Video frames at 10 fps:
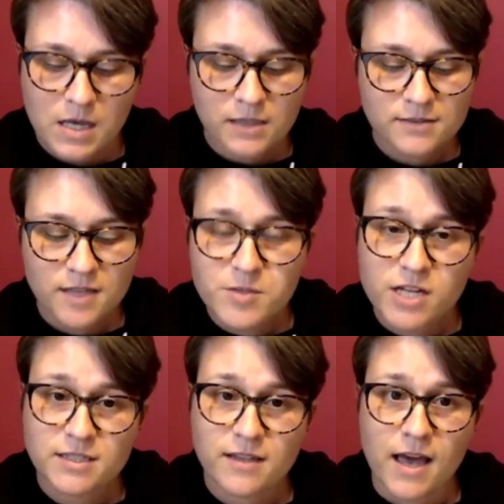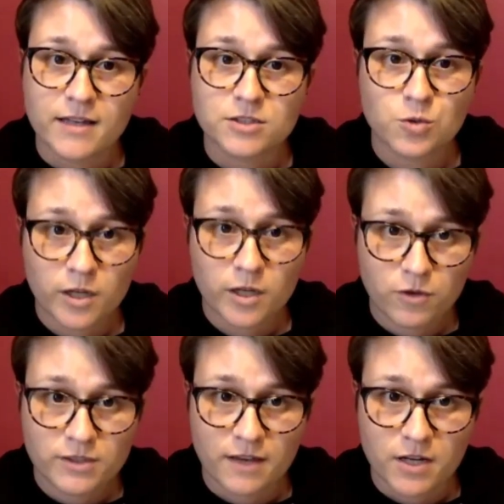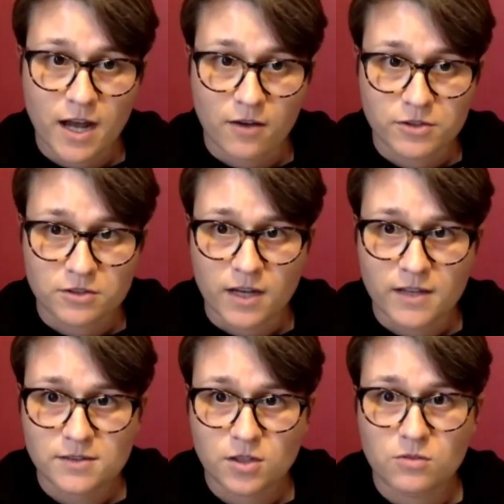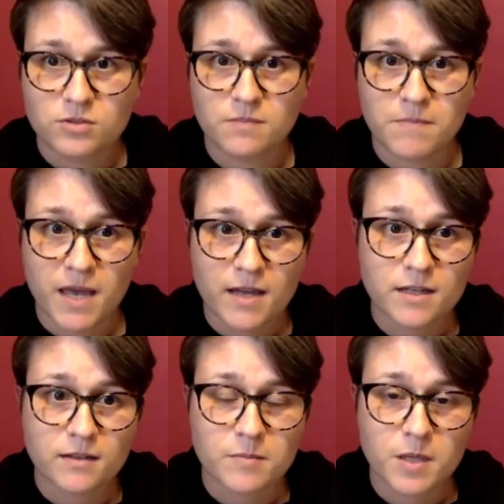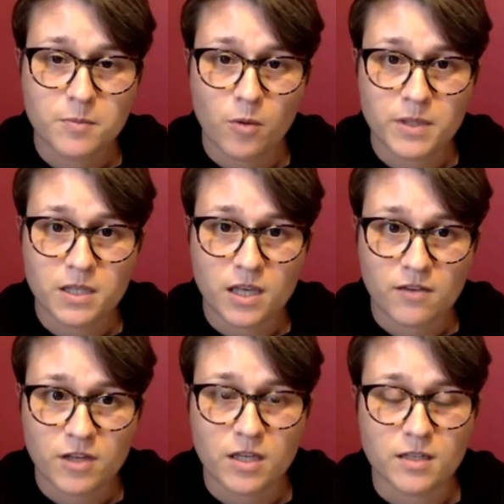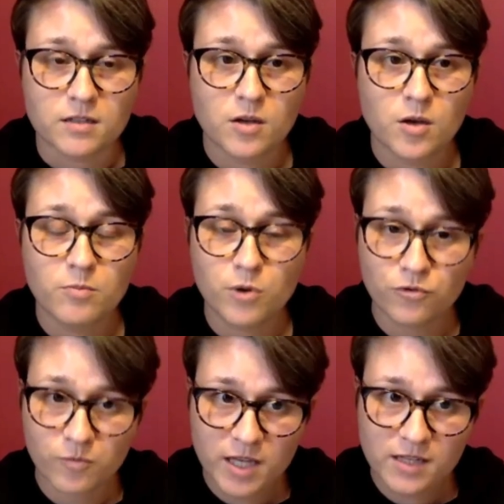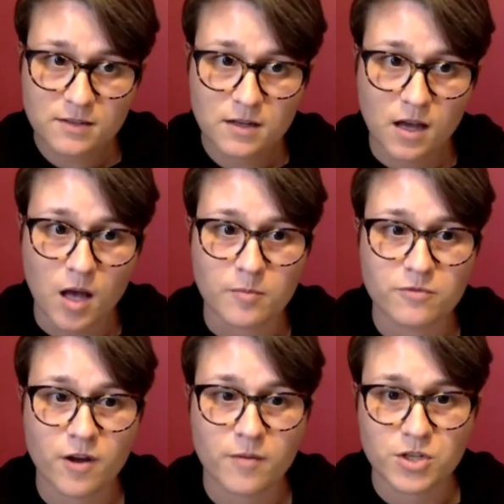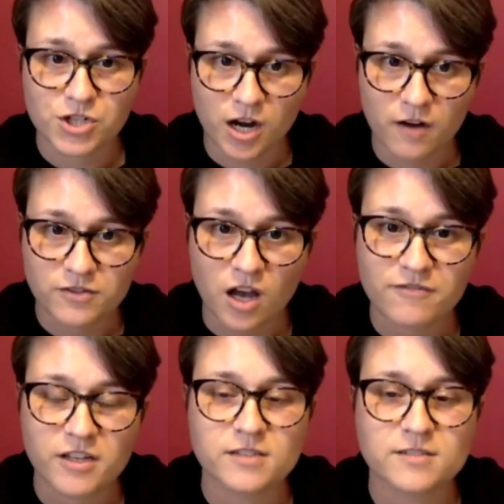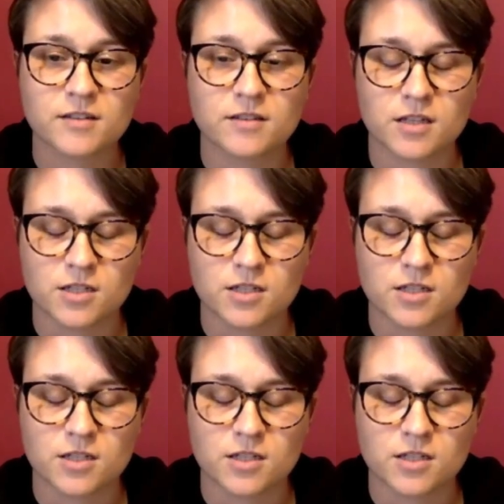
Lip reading: subject to that is 24/7 house arrest. So demanding that people be given movement from the sheriff's office, that the